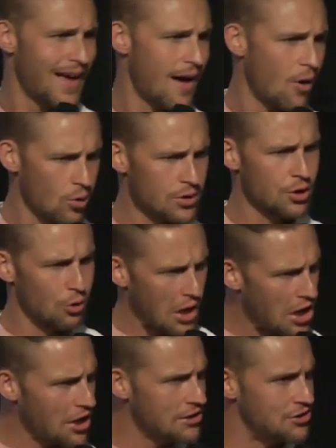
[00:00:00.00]
that? Hold a
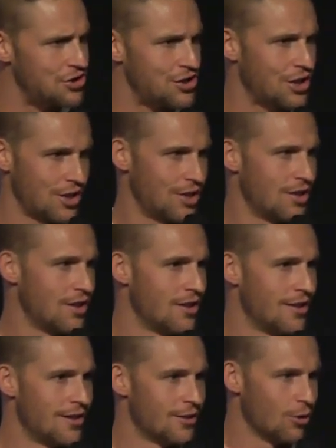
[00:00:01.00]
grudge,
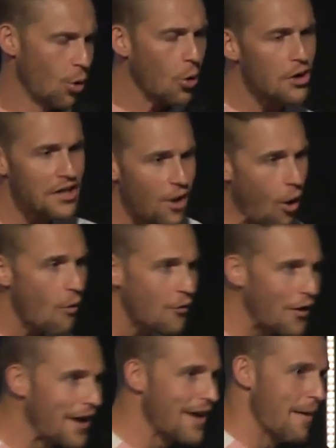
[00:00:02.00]
lord it
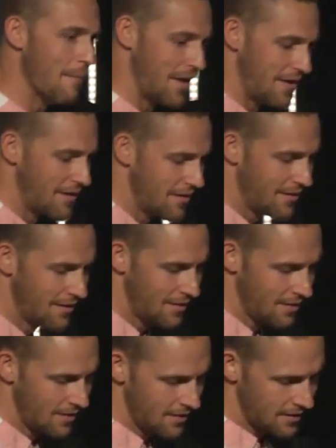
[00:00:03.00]
over him.
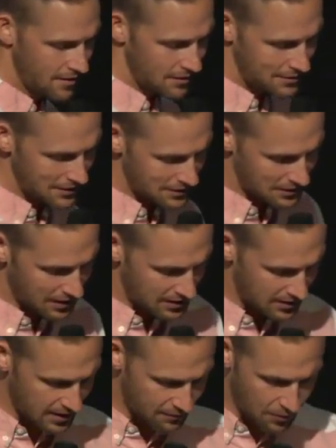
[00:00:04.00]
Jesus
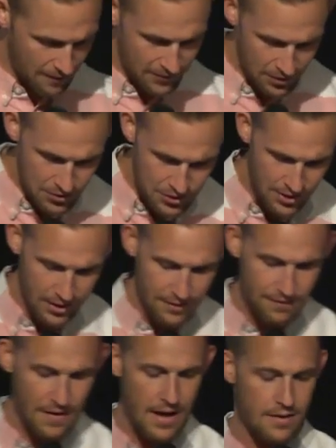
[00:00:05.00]
says, Live revolutionary
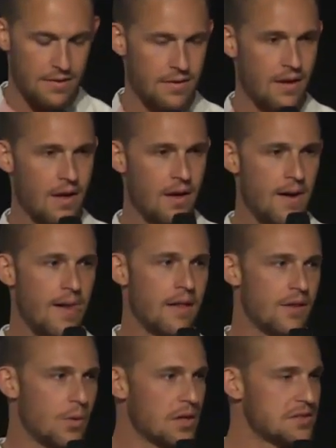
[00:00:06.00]
faith.
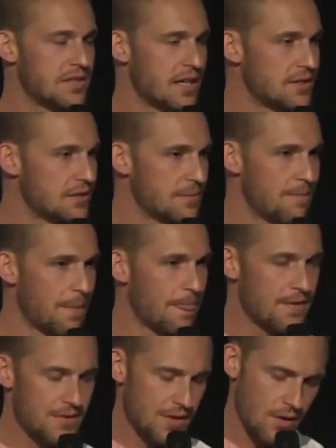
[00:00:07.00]
The world says,
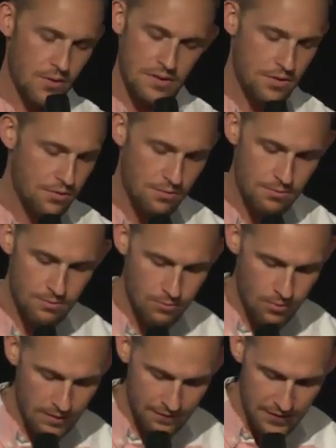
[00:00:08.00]
just go and do
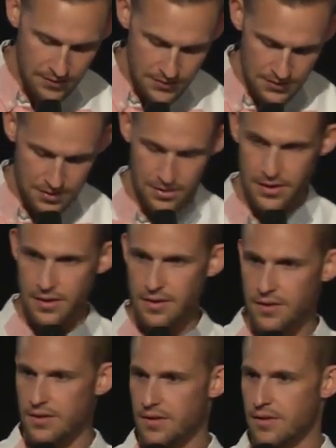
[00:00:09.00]
what feels good.
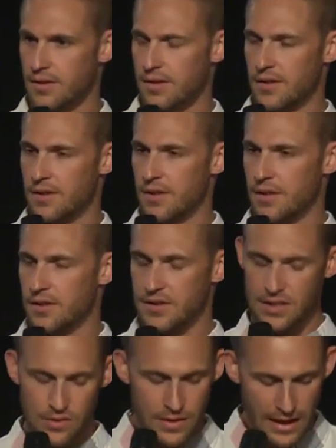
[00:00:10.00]

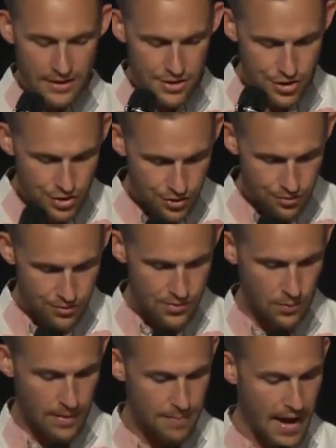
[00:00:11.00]
So you got to
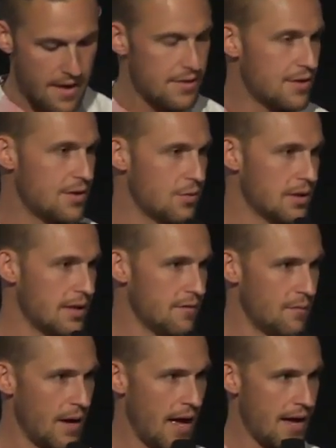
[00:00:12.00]
choose what pattern you will
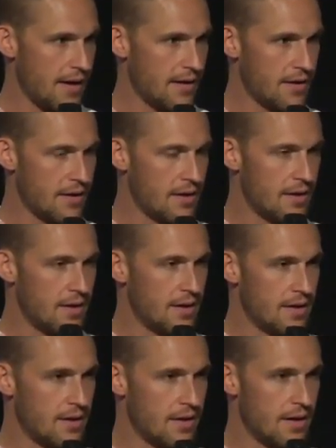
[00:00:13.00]
live by.
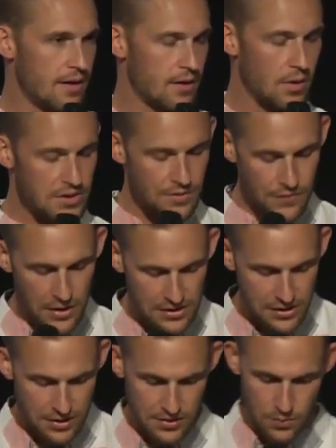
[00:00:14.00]
And the question for
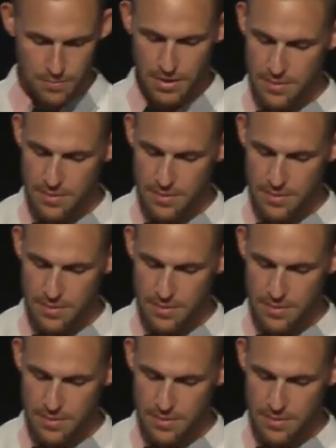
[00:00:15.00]
us here is when